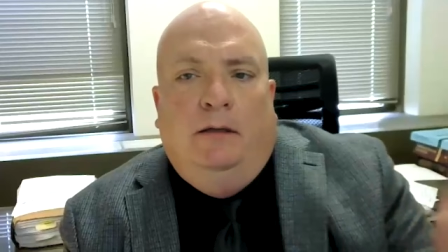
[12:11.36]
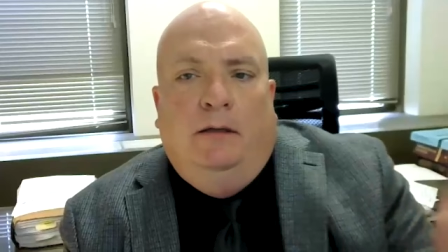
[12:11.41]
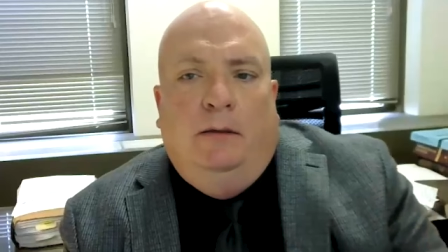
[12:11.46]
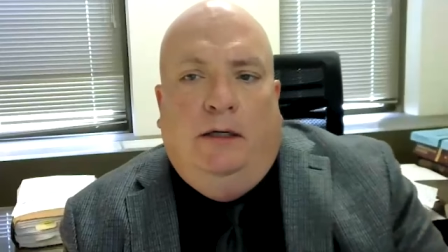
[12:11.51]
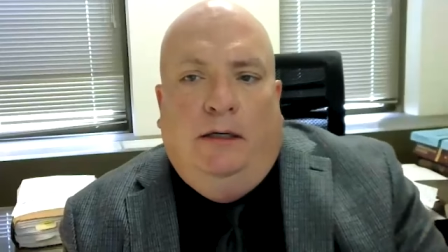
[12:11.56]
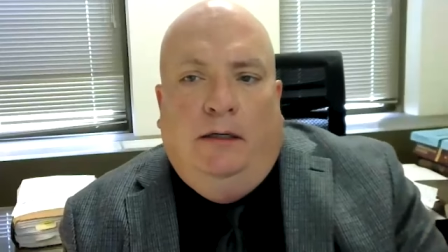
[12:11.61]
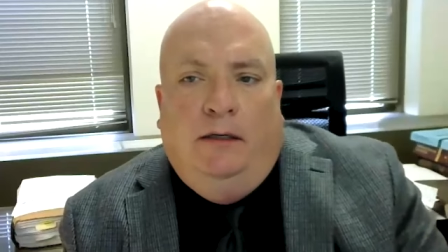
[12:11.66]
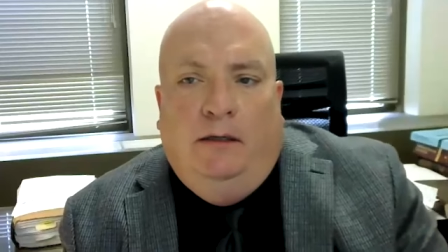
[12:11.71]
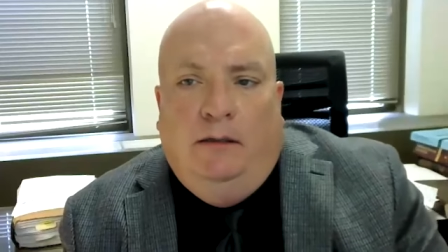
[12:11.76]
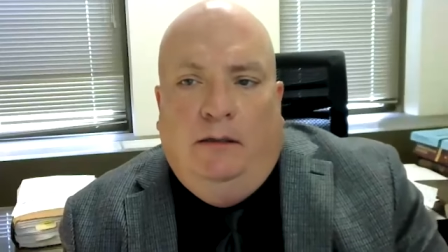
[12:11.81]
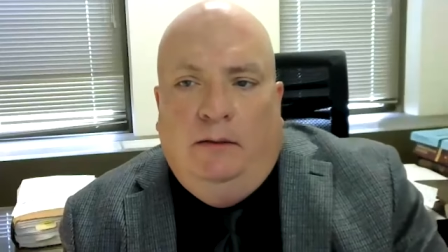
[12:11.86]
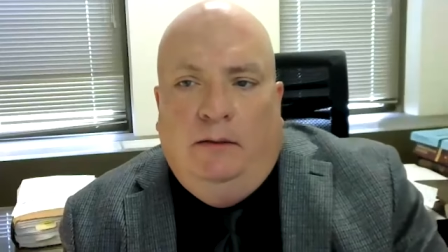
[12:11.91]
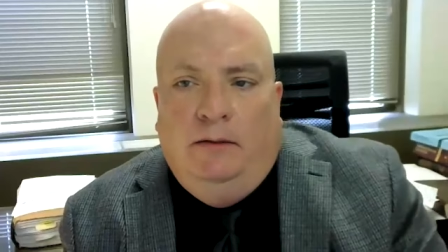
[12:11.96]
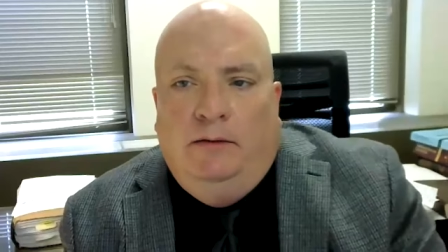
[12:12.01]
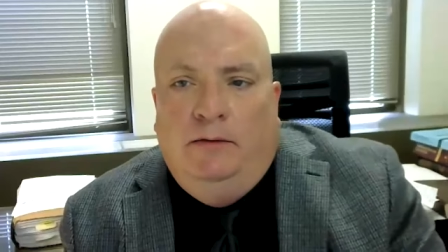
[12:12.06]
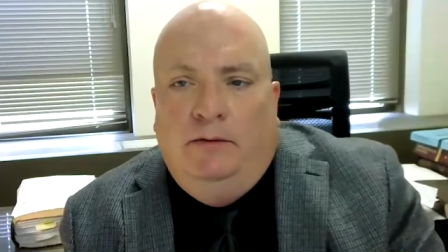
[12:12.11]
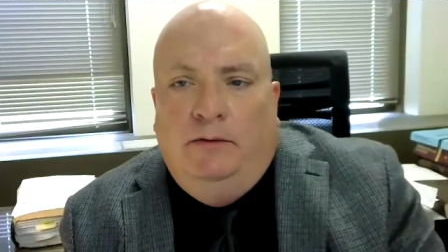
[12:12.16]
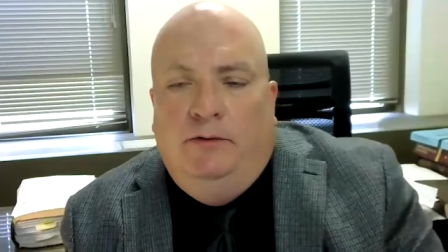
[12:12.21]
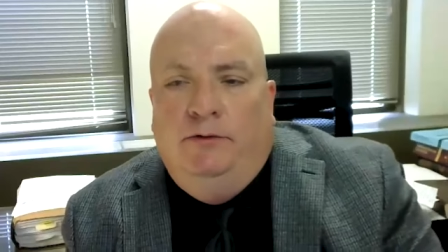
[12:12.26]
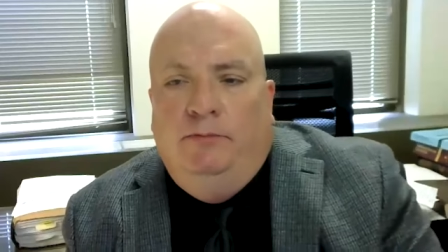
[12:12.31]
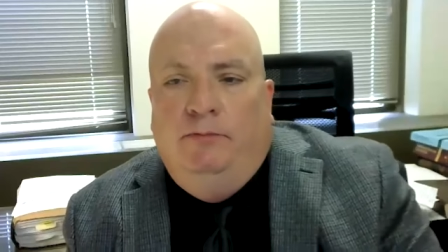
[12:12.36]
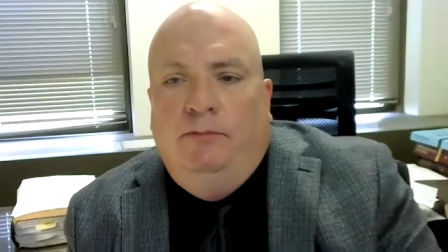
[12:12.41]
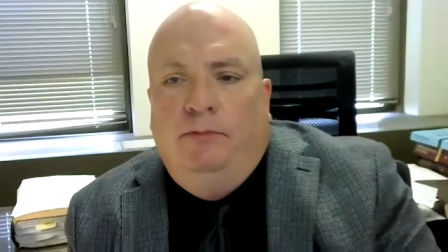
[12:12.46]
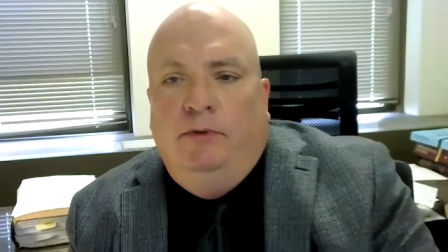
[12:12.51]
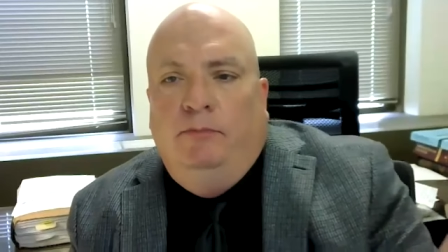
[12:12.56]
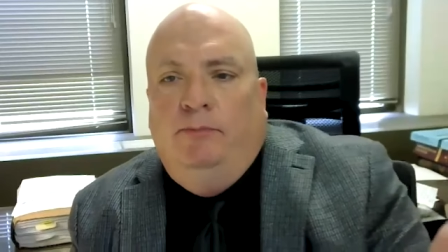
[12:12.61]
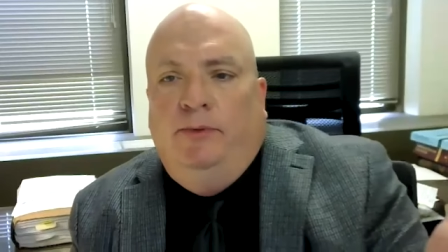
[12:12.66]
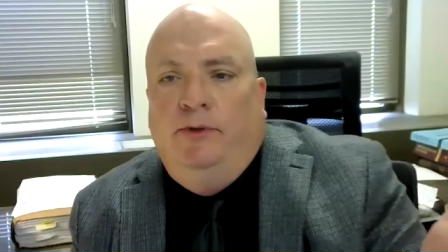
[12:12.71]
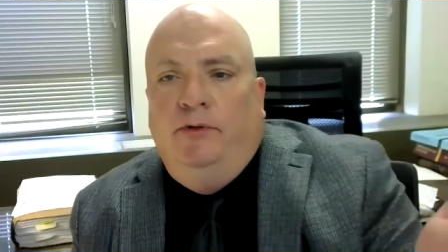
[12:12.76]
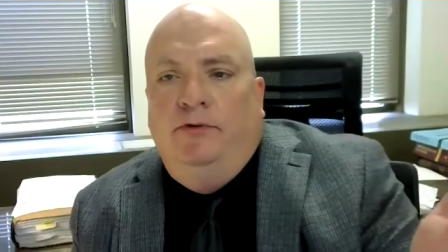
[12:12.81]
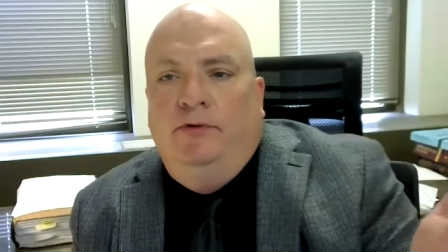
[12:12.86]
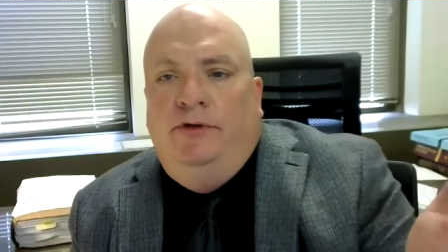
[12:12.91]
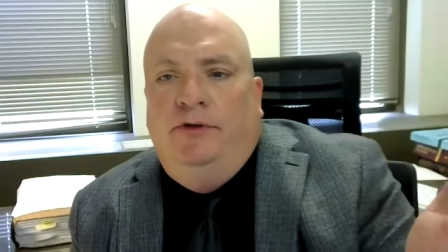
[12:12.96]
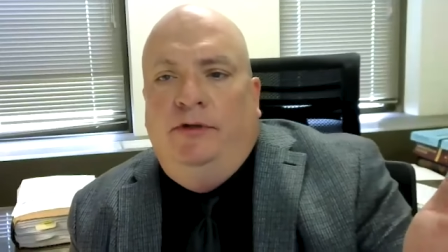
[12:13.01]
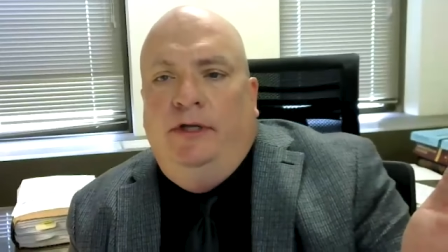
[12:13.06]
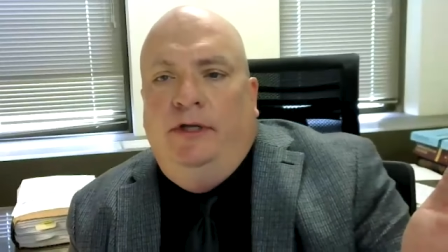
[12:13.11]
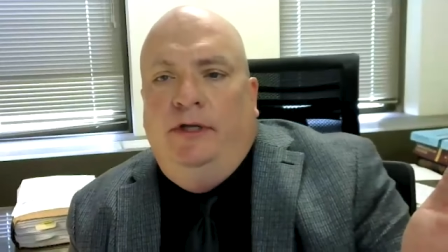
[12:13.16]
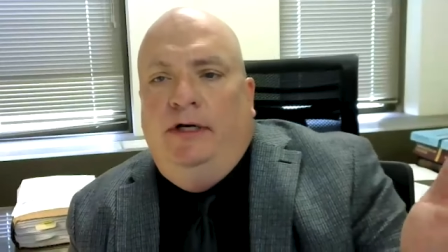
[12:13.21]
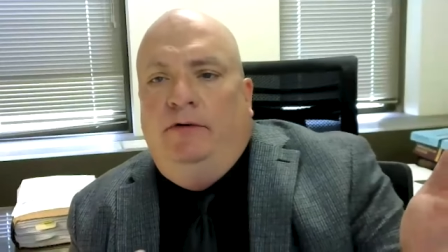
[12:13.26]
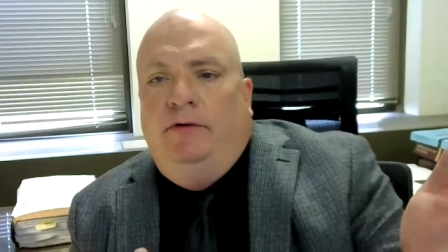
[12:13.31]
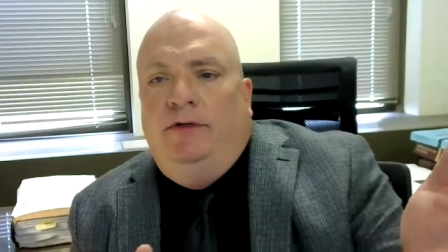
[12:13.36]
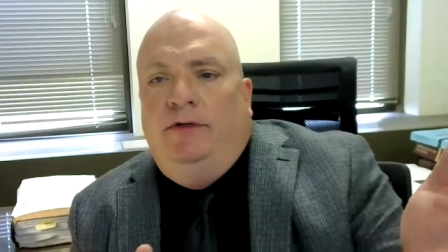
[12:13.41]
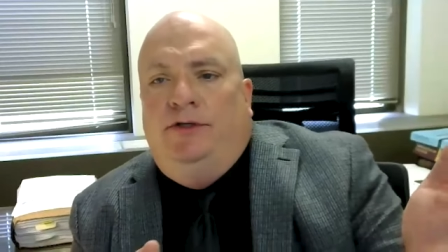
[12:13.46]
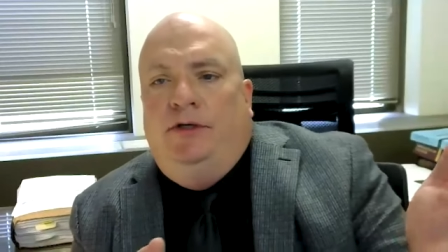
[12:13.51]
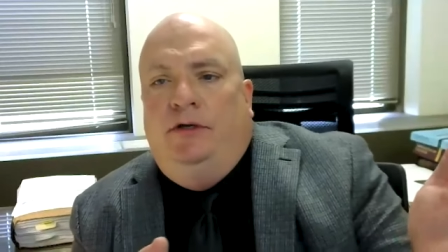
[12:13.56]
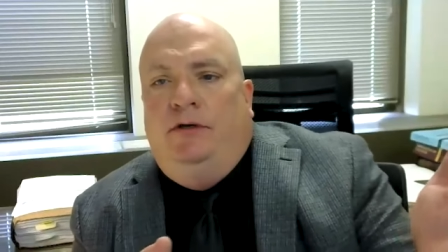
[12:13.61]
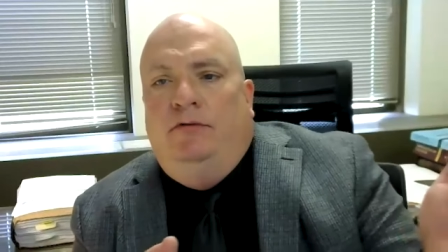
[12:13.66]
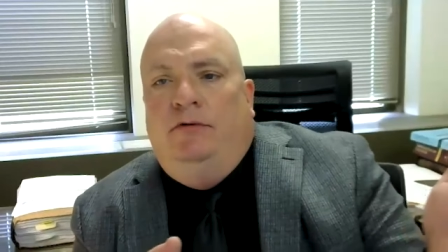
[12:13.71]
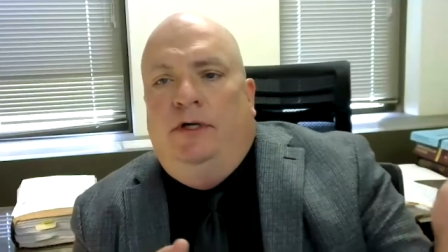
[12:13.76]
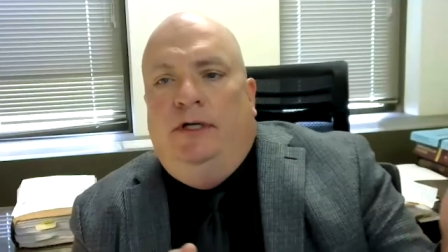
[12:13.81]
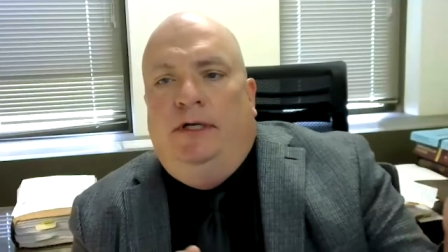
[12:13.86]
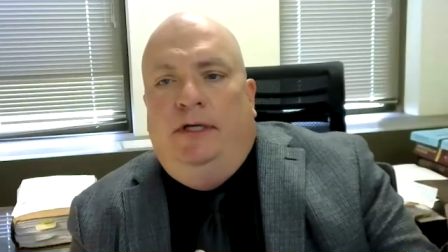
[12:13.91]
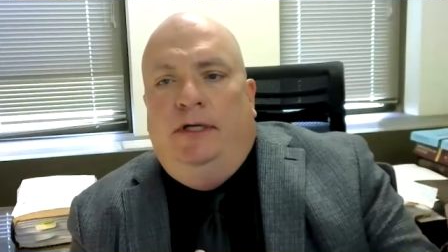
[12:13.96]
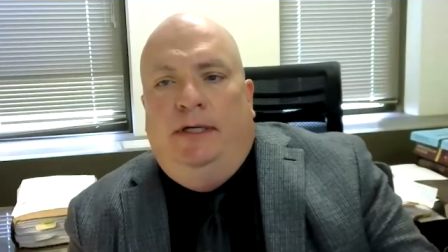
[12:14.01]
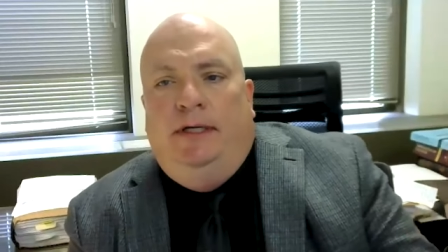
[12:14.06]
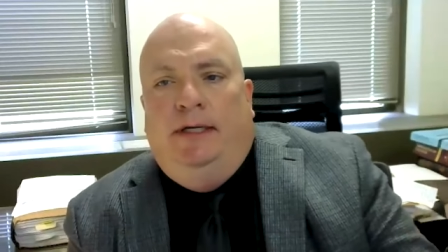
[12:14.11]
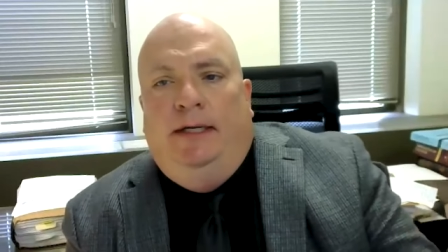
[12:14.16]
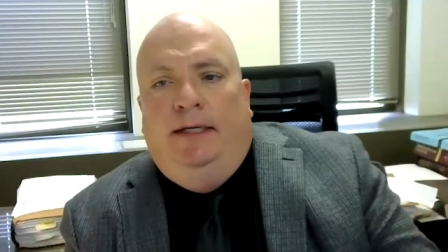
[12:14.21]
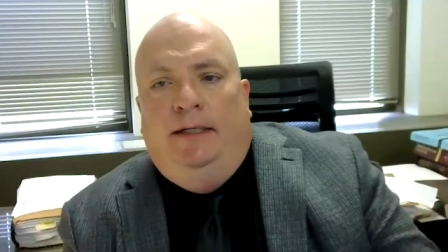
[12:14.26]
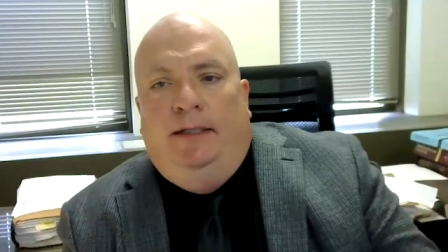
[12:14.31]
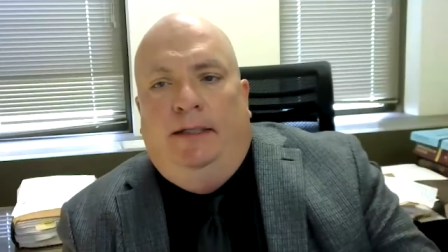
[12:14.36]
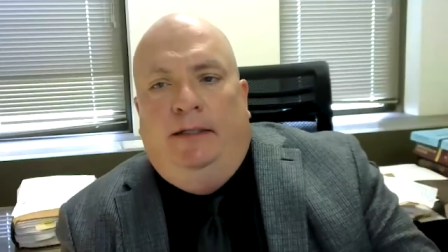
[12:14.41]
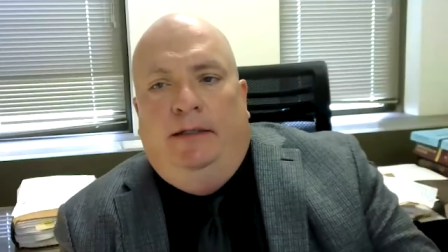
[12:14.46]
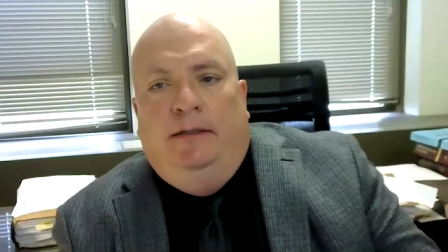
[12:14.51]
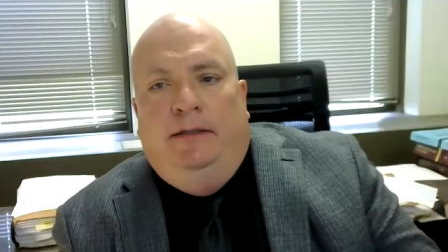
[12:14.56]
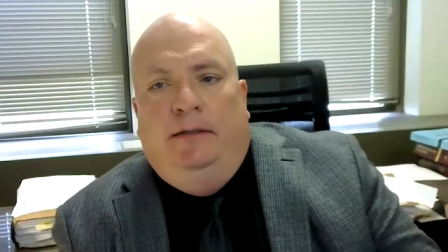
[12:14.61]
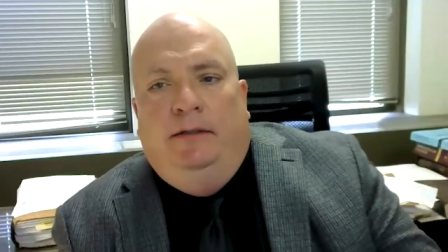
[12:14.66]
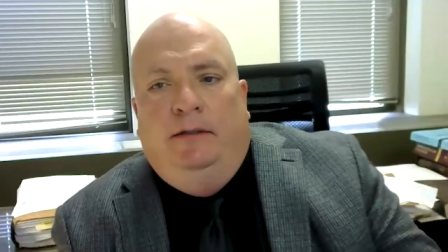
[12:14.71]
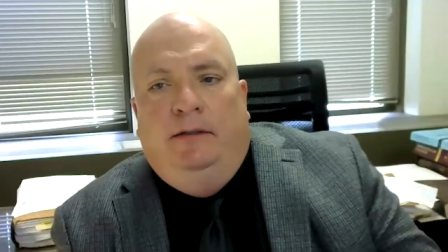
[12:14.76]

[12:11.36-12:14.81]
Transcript: Uh, both Arizona and